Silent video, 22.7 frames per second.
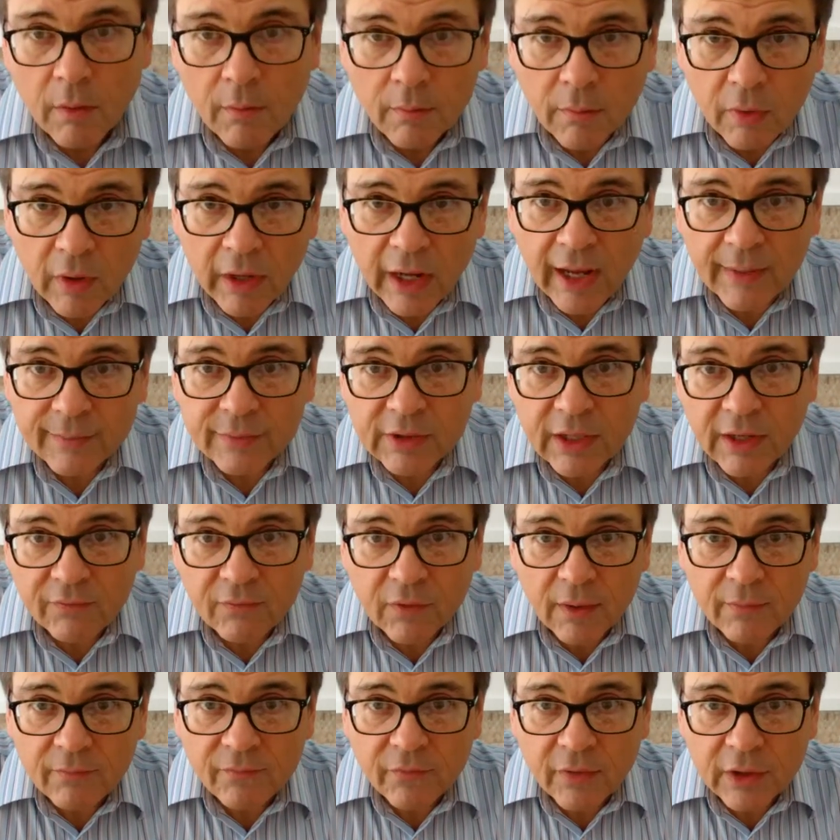Perhaps after
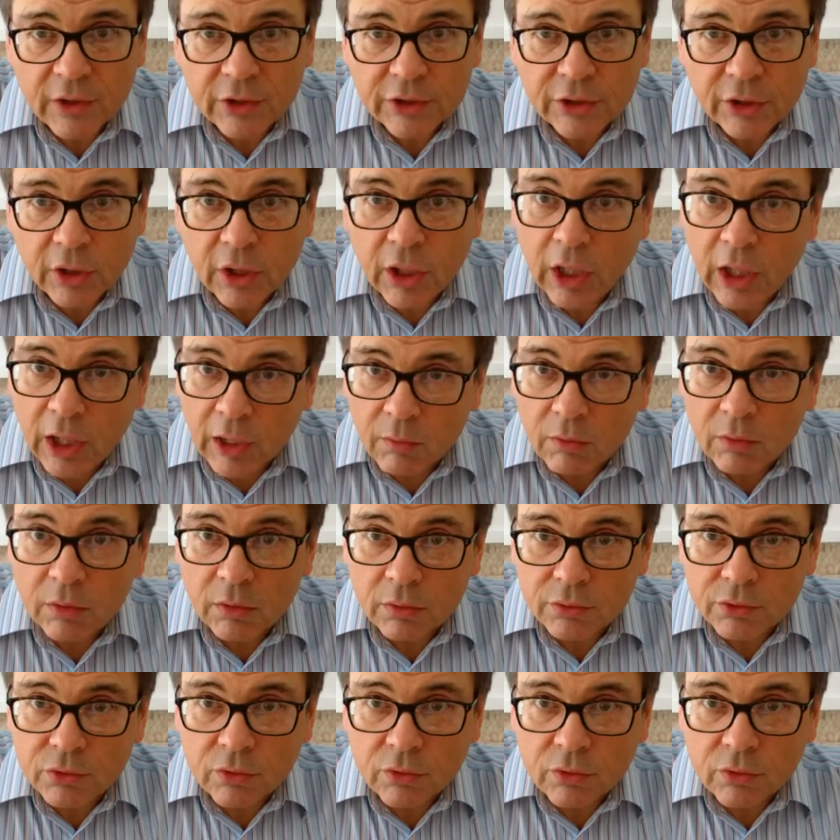I'm finished here, I will